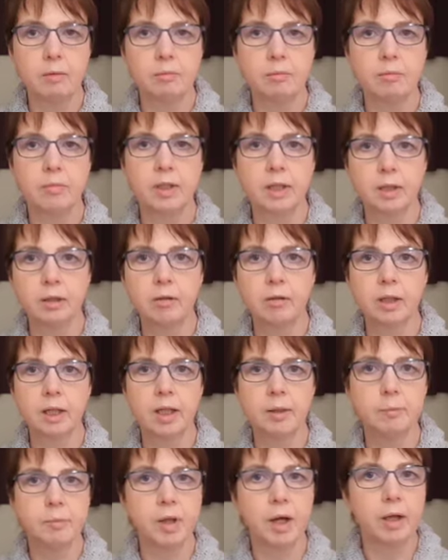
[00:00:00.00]
little
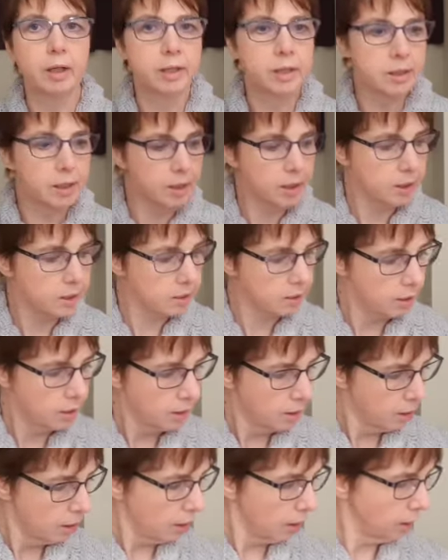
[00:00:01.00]
clip that I did,
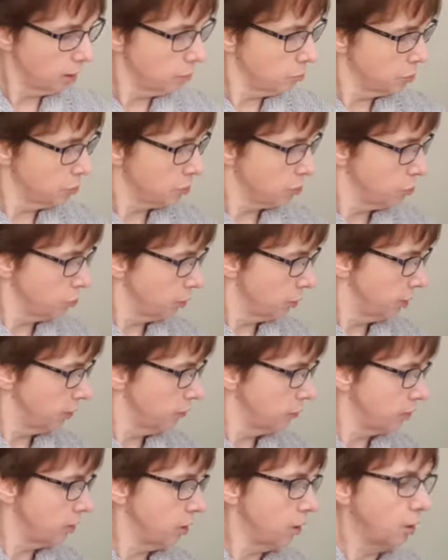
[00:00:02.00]
I was talking
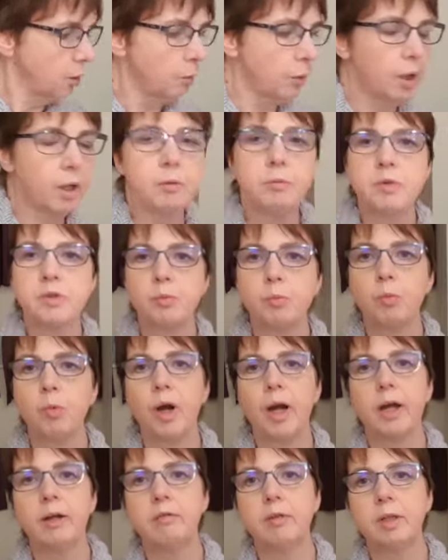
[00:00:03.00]
to you, I was
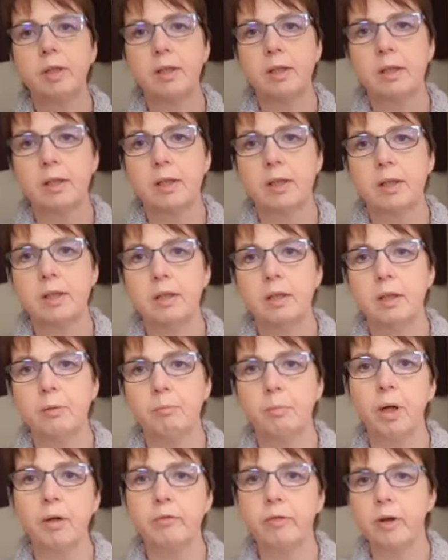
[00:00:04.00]
wearing
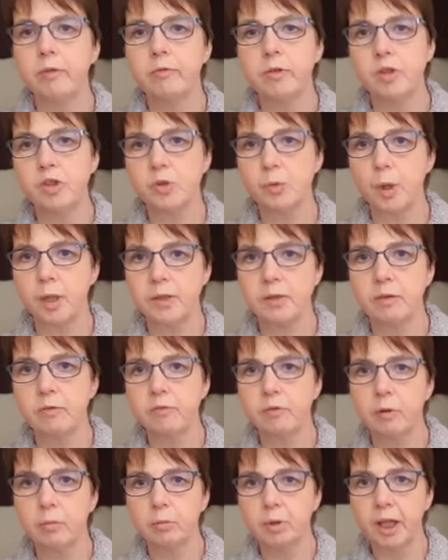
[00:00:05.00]
my favourite sweater
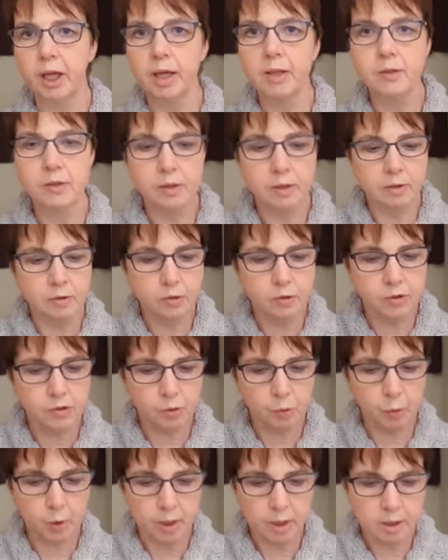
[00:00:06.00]
from Katie and the
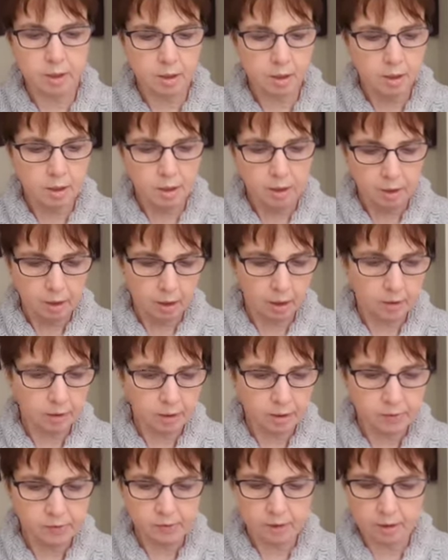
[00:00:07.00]
Squid, and I
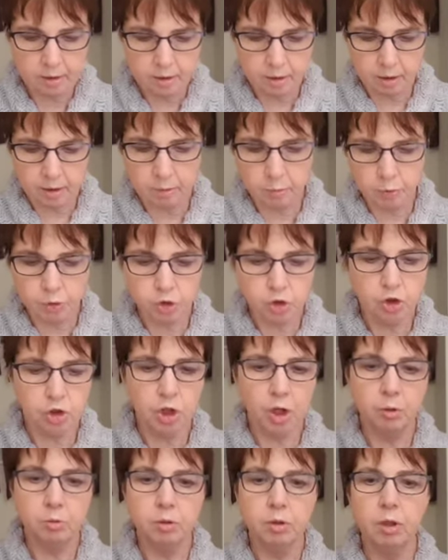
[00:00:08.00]
said I would show
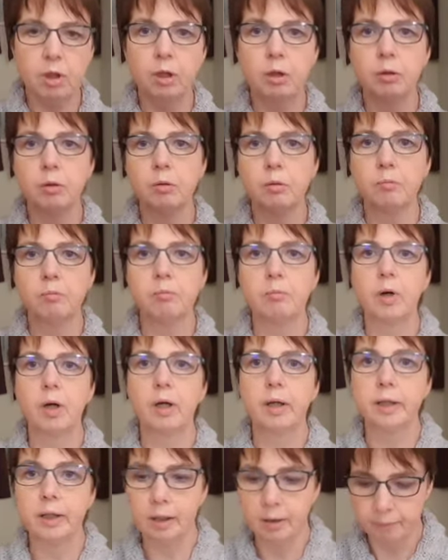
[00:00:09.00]
you
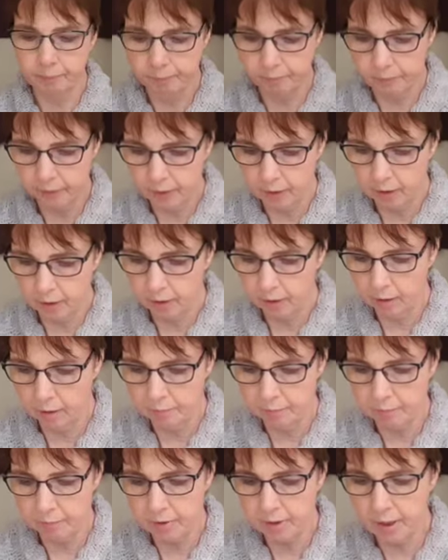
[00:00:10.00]
my
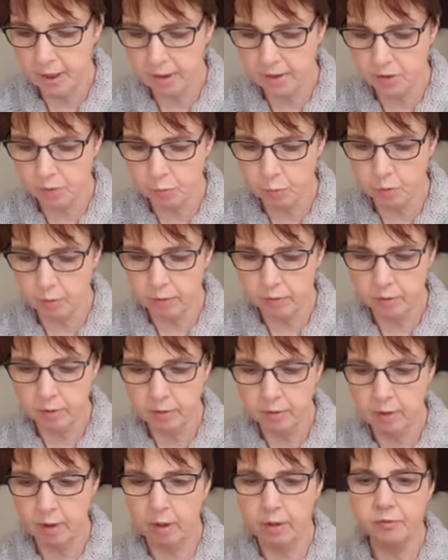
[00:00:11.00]
next one
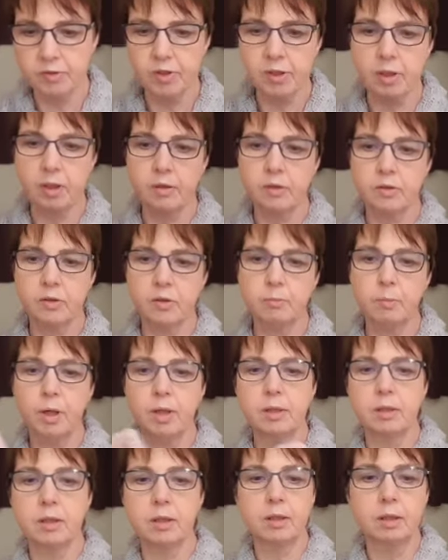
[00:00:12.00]
that I've started
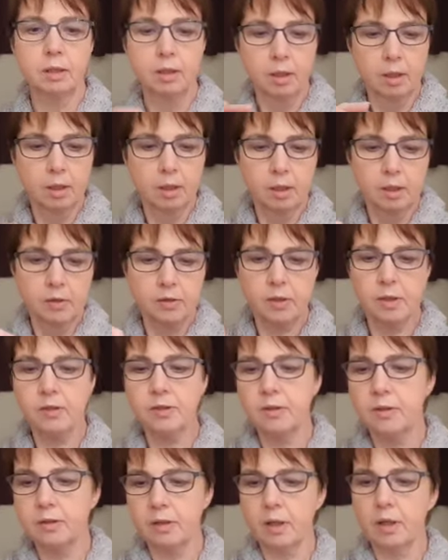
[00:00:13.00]
making. So this
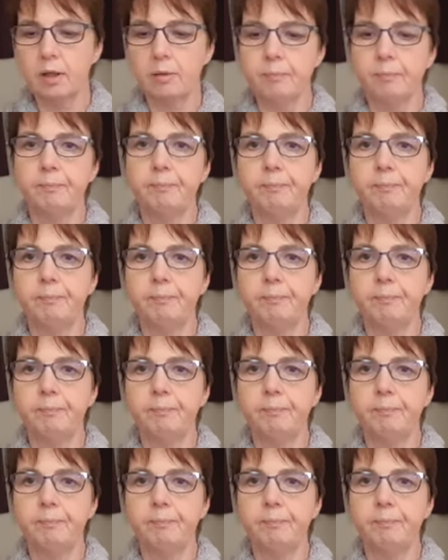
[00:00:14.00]
is it.